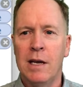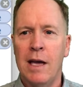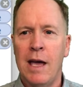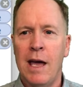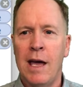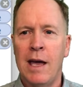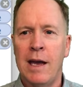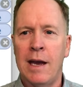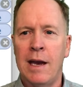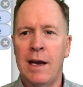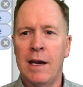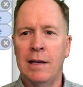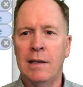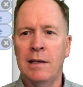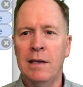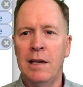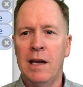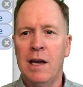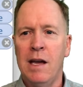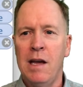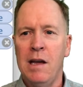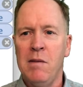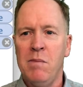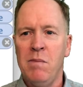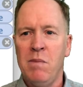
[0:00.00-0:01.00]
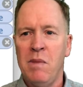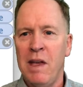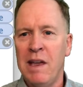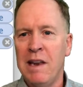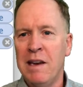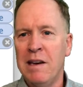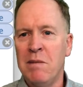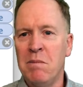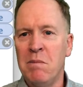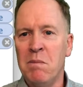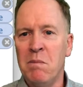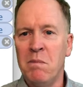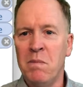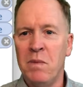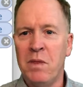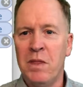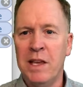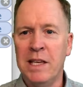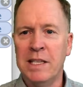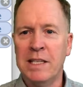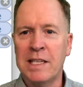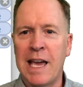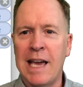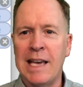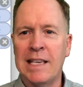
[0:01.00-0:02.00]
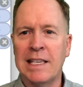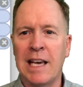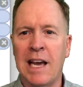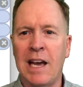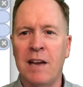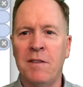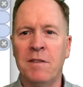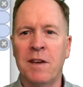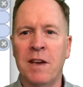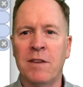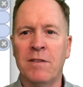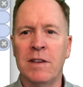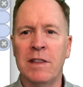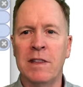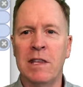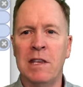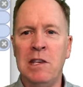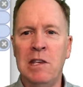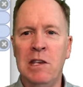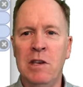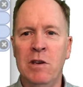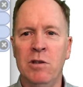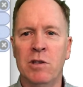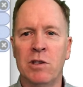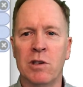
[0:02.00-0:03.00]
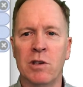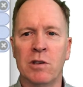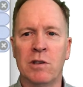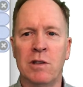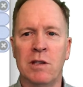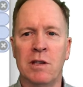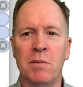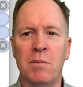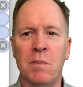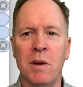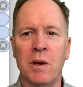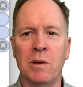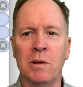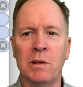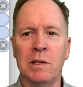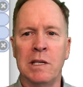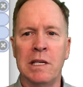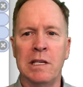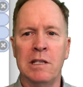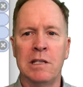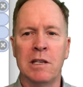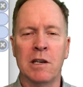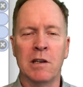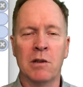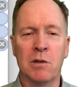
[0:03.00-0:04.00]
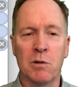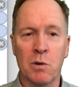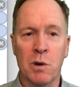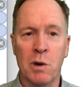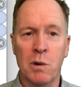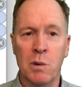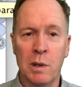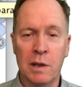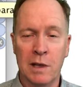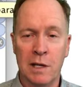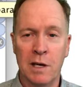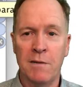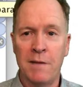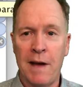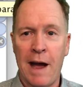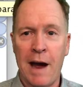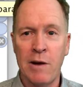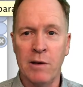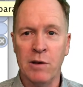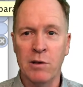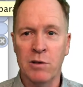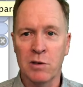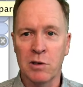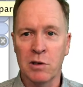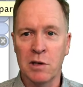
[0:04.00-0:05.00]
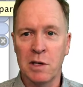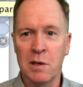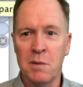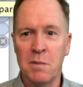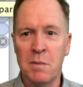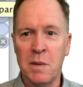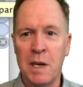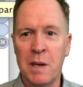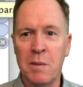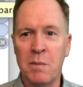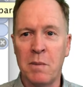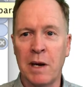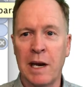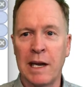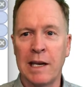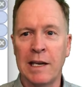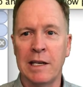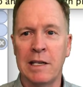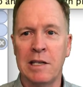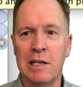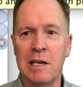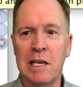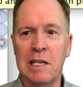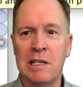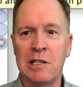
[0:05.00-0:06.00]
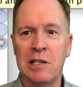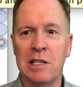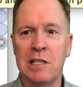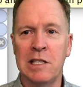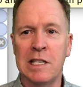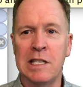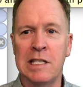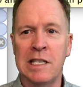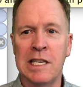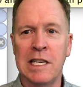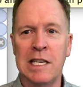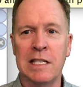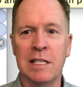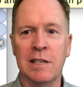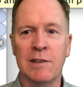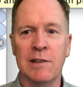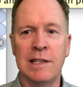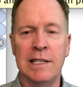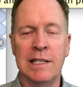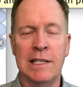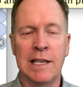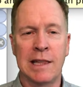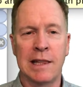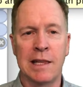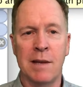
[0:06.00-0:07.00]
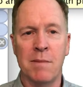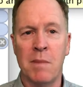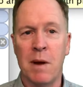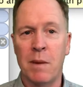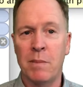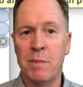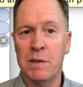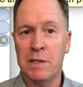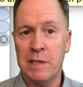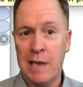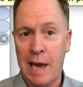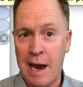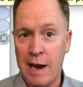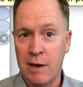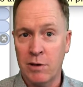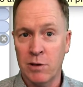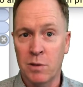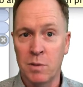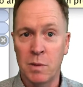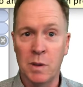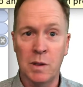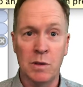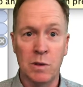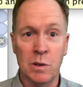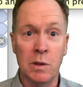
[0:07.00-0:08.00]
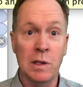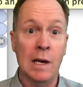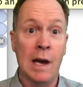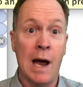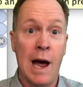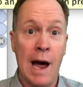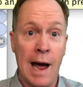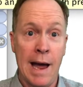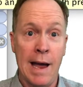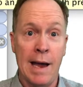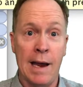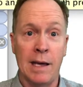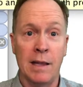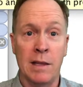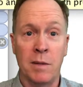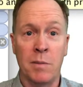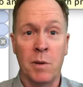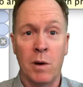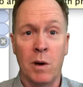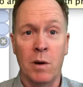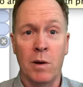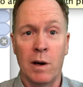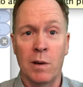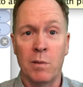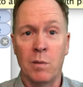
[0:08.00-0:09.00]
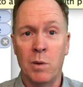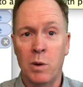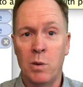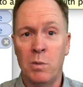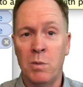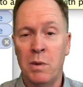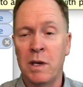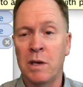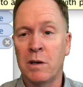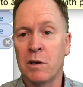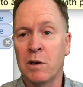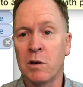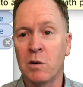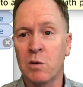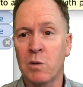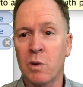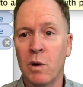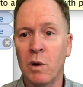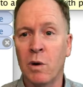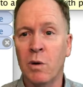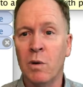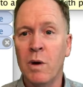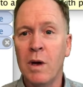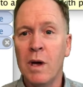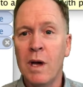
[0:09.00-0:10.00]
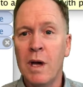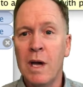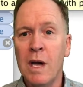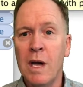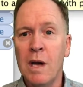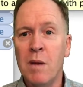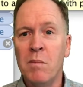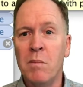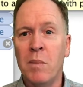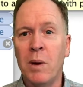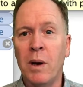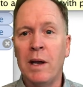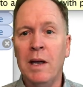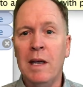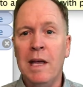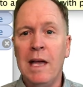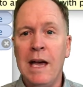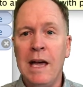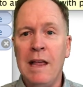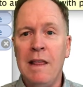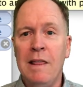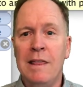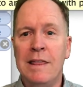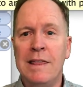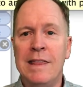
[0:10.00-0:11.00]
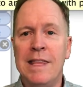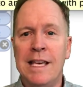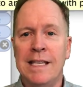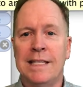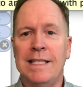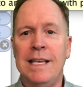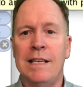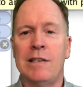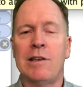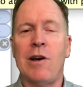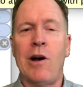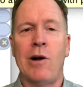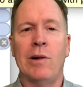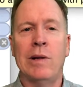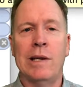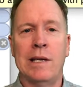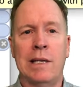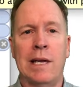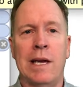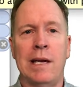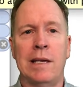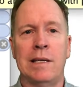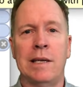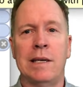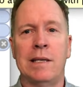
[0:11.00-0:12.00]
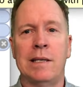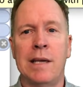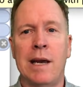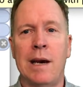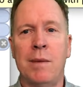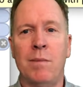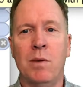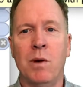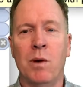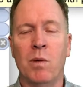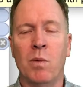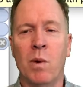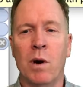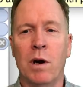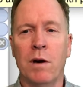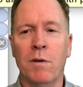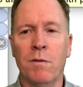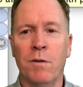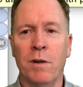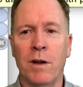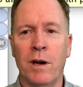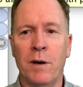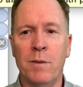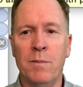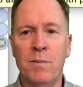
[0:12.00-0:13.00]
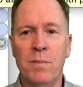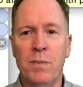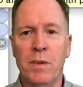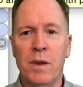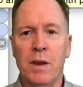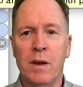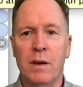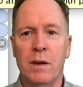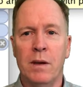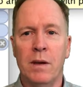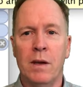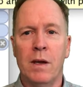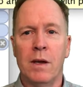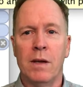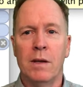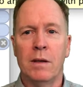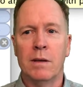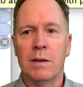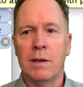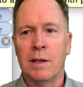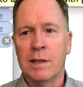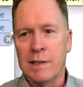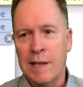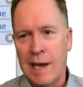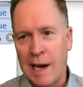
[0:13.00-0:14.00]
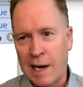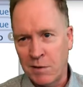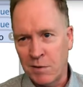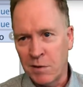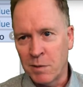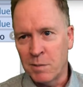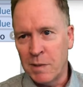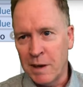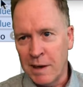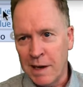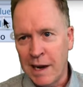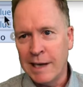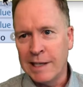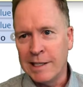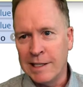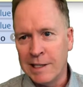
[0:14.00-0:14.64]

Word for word: and in this case, I've given the user the ability to control what their values are going to be, but I could just as easily set them up as attributes, and I, the programmer, would be in control. But this is all it takes to set up your workflow. Aside from I